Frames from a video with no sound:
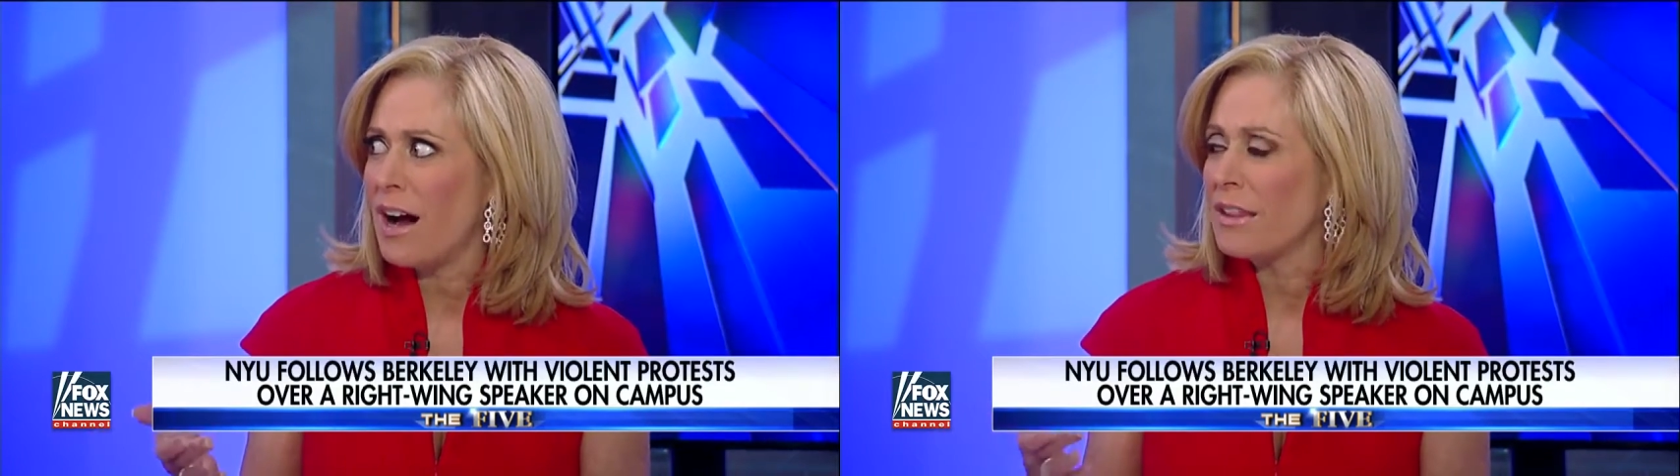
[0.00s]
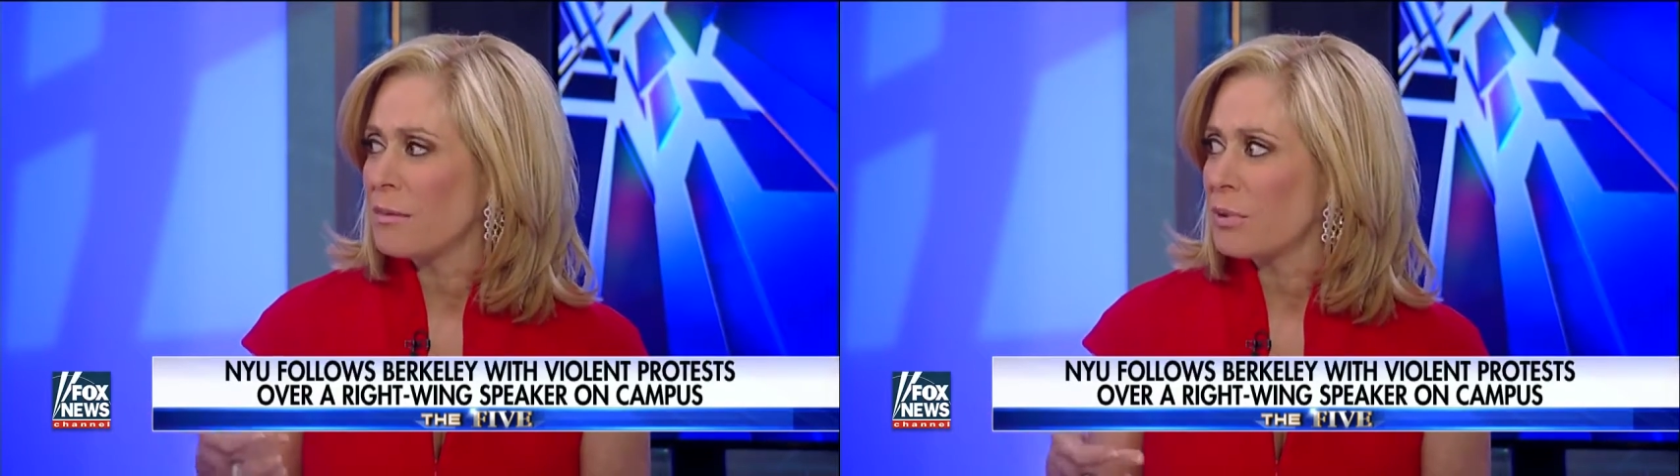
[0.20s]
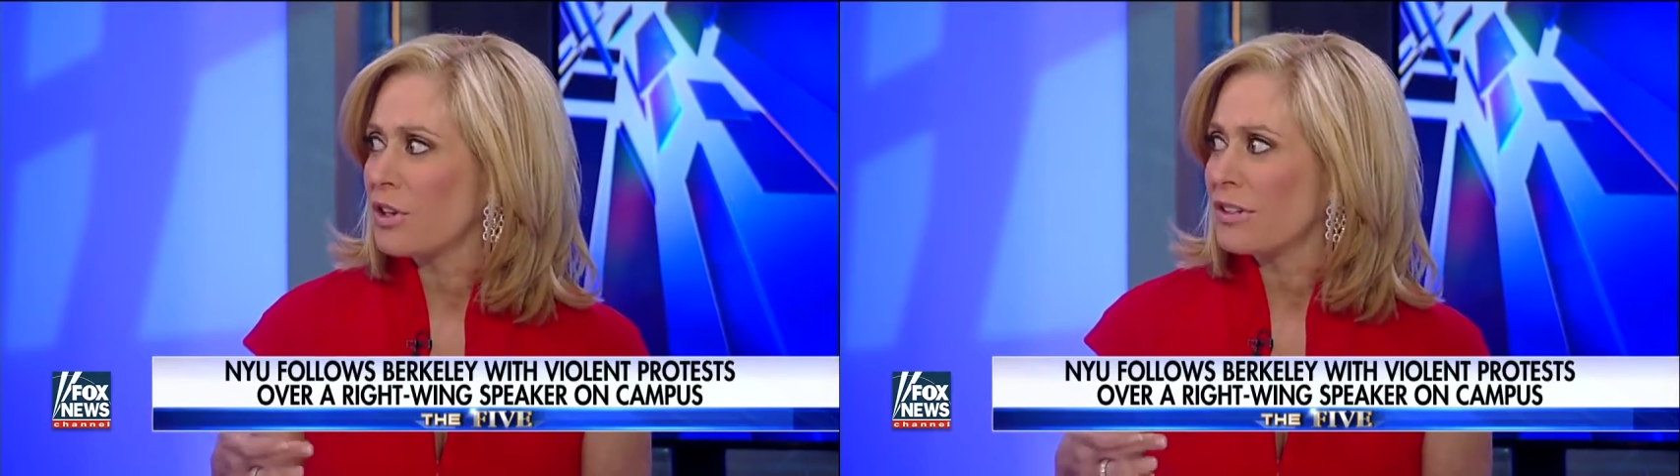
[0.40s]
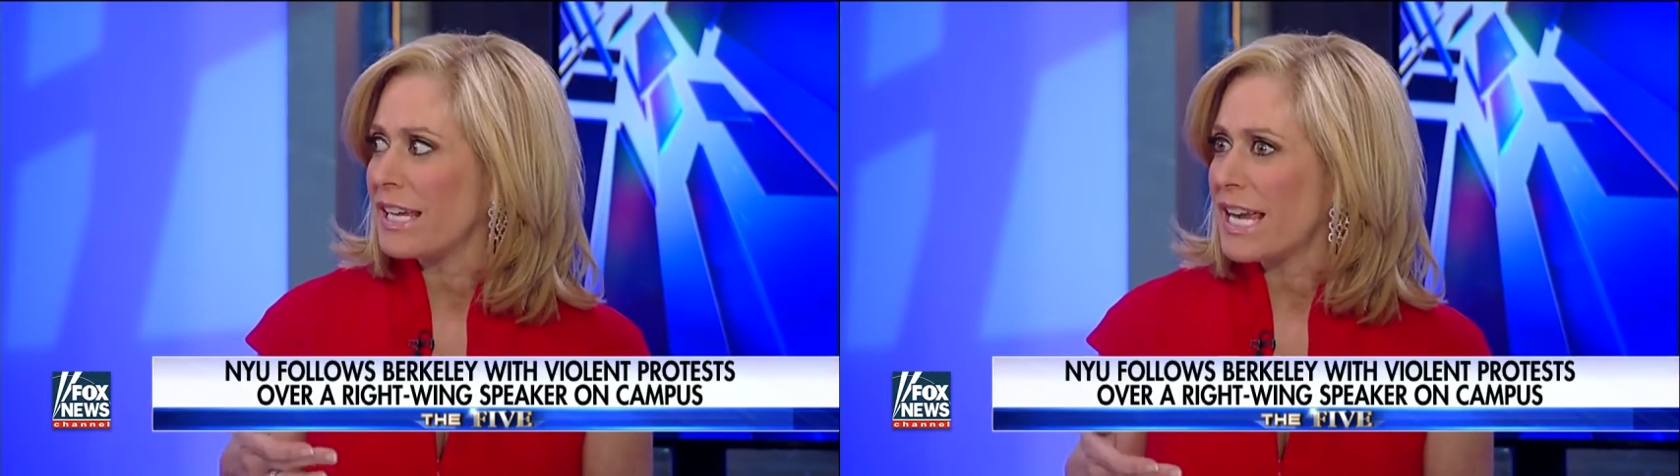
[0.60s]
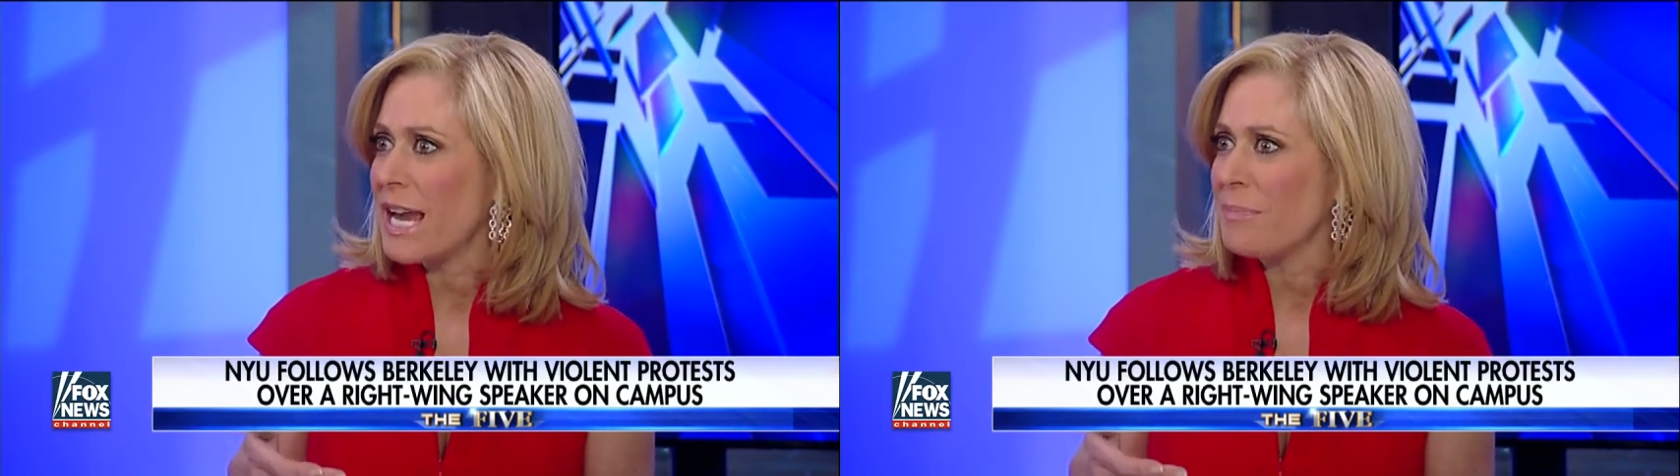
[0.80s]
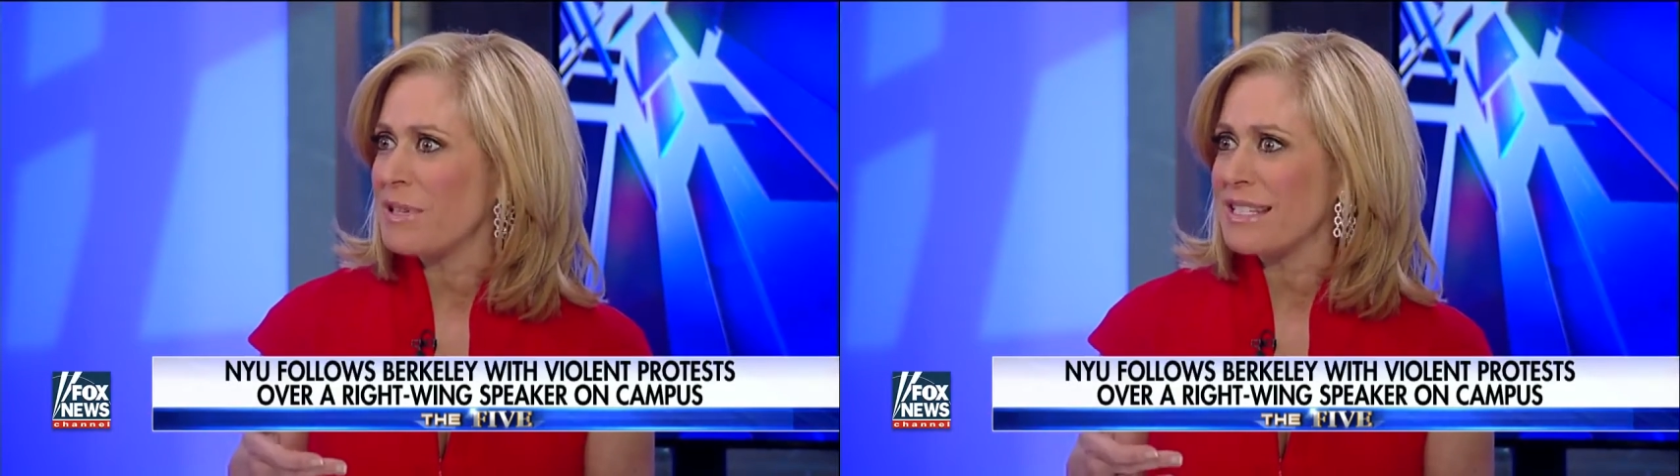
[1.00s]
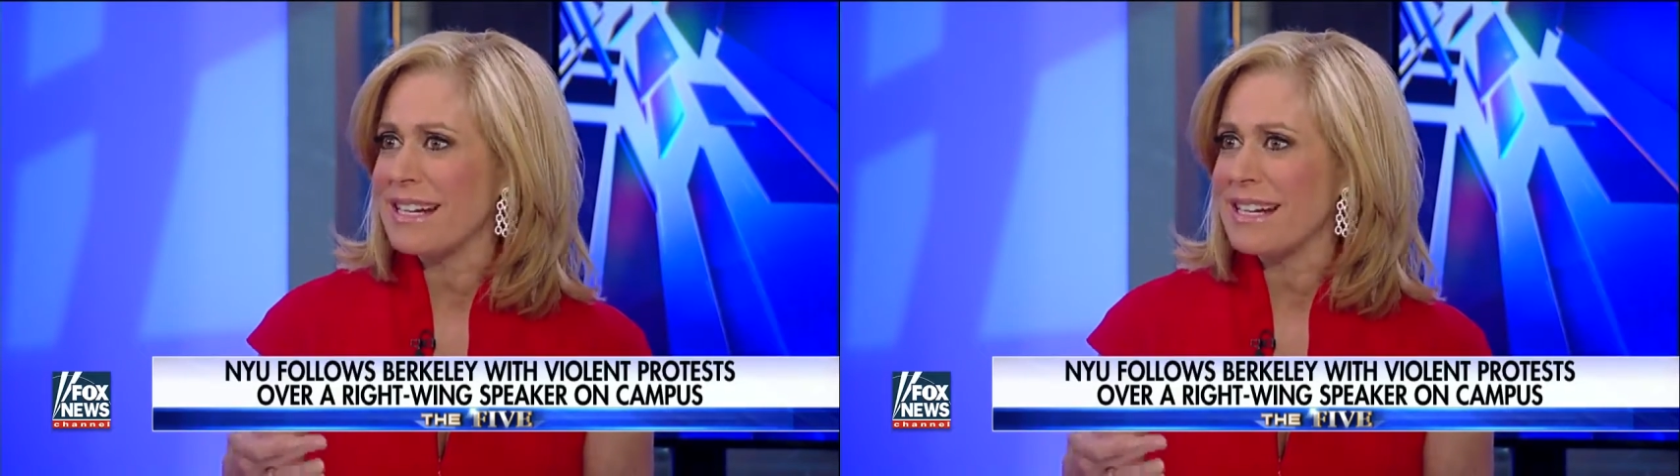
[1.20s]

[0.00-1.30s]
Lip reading: on the Berkeley campus.